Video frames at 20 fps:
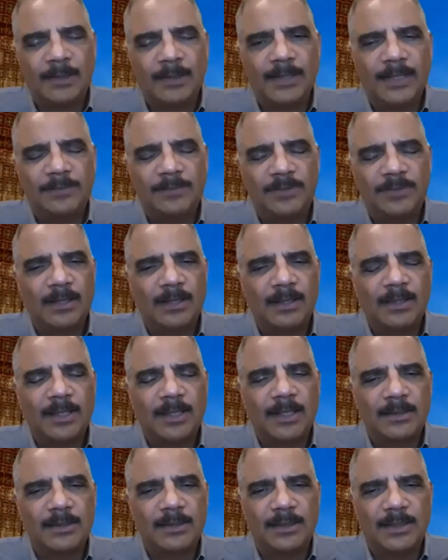they've done
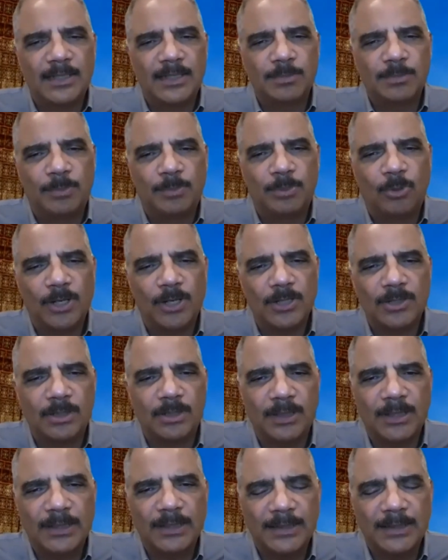things that
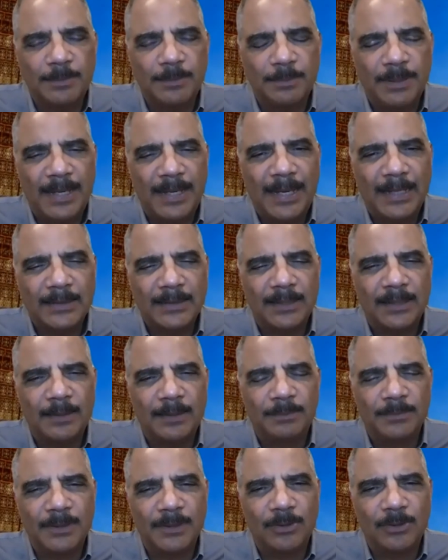disproportionately impact
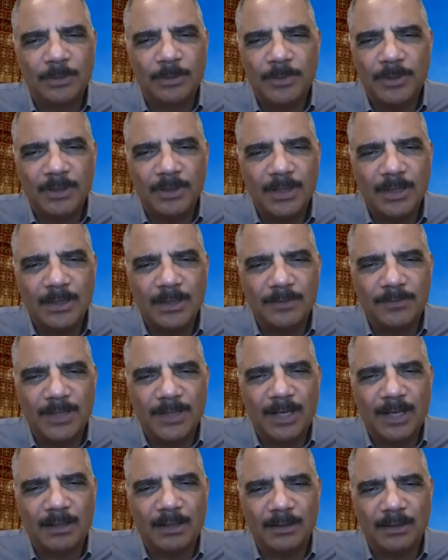um, you know, communities of
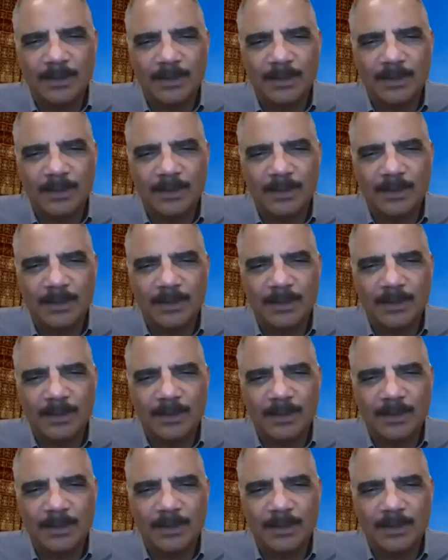color.